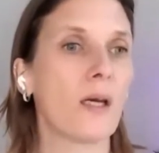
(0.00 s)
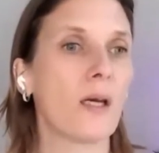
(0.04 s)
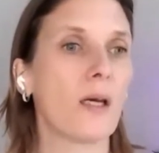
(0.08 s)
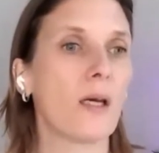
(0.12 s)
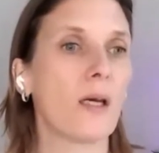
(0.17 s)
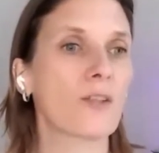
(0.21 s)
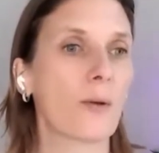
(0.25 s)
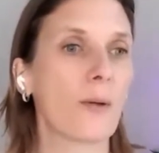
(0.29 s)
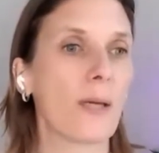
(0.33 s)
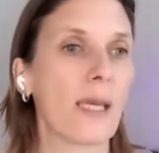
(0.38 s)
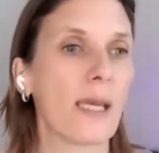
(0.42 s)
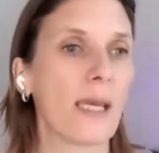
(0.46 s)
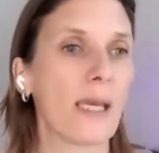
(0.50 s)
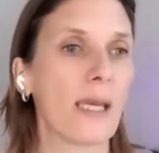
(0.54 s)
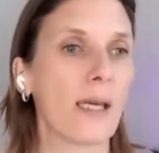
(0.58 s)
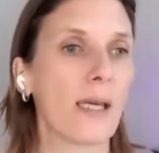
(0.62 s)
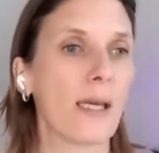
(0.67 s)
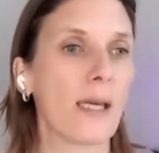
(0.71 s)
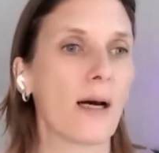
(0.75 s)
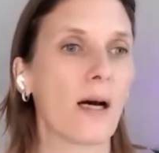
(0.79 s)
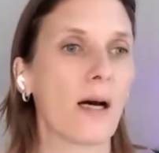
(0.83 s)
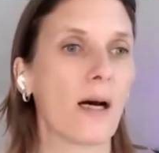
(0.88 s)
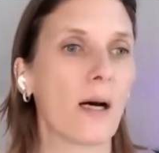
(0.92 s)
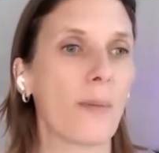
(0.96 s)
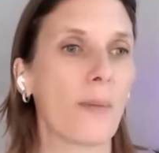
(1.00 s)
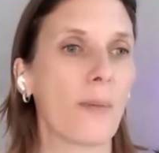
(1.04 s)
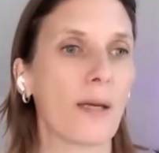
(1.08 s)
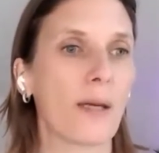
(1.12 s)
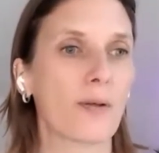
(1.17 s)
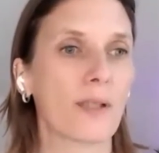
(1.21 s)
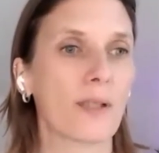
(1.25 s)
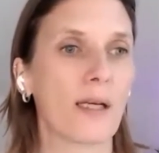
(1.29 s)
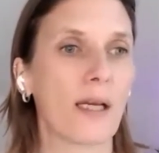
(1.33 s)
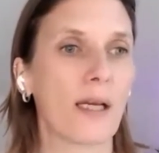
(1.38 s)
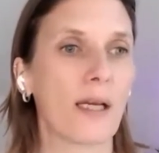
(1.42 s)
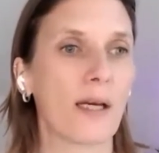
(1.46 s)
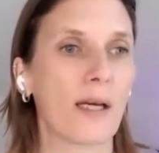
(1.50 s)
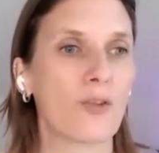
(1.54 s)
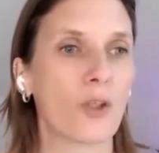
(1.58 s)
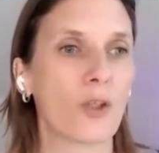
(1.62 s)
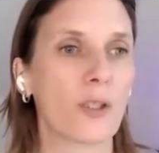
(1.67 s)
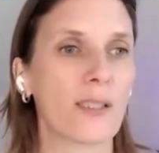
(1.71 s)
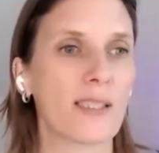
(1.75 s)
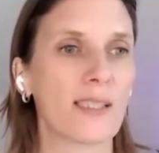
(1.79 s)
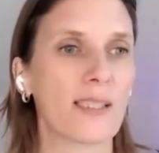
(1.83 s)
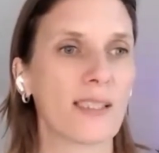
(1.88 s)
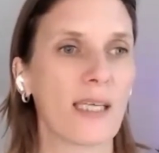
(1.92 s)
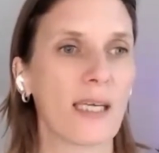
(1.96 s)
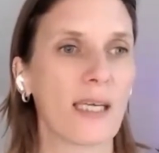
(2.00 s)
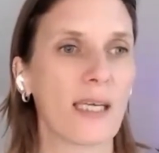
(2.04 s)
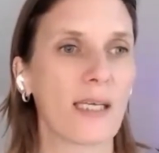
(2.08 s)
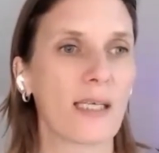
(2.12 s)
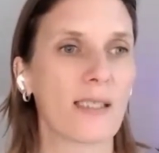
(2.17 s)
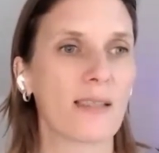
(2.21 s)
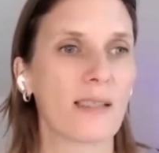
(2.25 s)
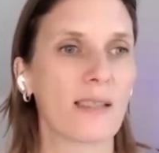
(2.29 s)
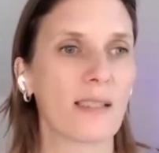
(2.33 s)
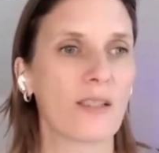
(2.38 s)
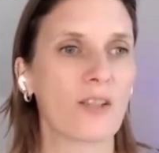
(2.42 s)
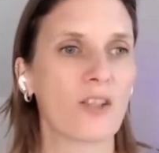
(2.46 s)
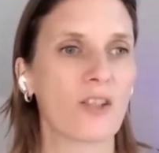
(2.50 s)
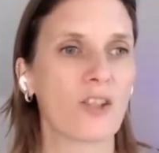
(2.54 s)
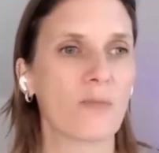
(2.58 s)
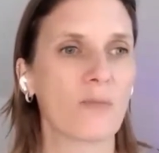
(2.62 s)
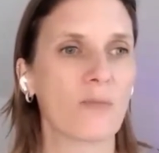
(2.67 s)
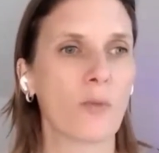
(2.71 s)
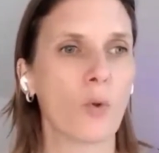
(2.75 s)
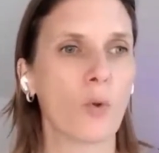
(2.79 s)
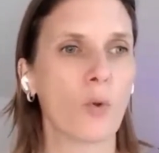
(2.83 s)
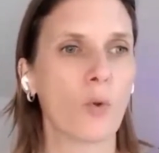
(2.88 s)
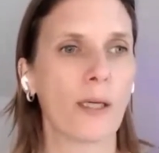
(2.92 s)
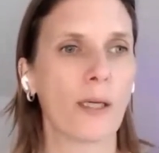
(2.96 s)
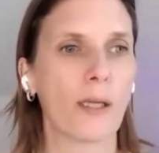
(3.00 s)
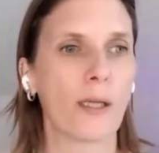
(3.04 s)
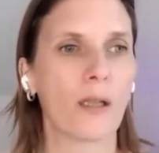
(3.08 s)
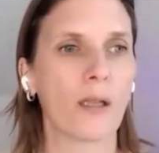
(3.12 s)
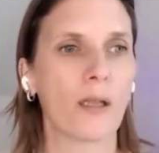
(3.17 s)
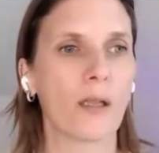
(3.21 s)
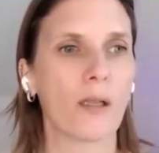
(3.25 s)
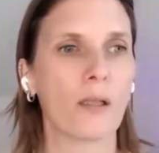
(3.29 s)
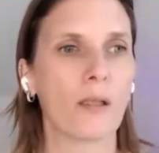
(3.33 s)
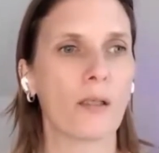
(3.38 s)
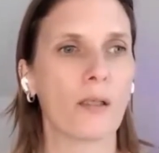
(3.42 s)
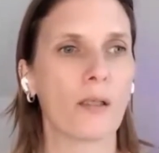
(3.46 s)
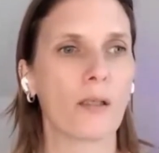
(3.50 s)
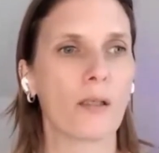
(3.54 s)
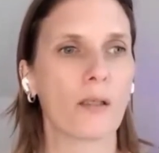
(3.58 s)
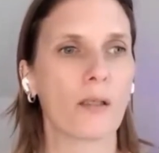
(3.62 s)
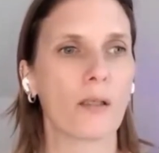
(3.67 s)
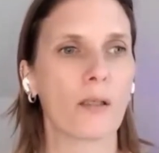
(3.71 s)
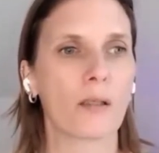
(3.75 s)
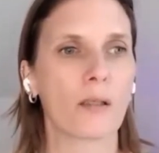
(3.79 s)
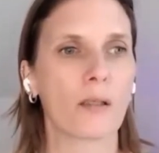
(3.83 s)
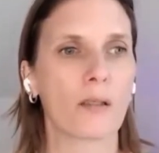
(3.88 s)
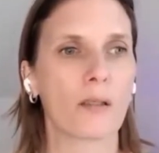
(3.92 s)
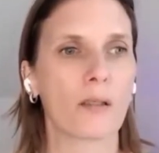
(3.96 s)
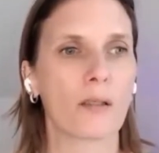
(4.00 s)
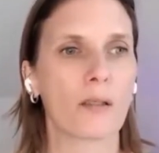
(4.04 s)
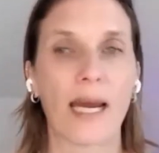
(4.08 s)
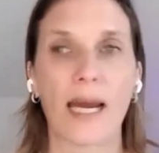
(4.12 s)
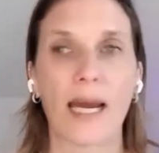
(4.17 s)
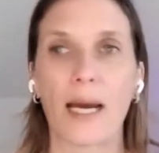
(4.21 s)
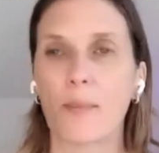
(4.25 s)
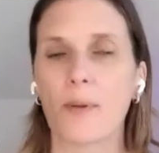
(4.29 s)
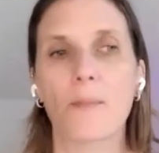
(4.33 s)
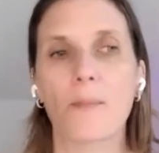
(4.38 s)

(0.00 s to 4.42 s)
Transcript: So here, up here on the left, you can see there's this small little tab.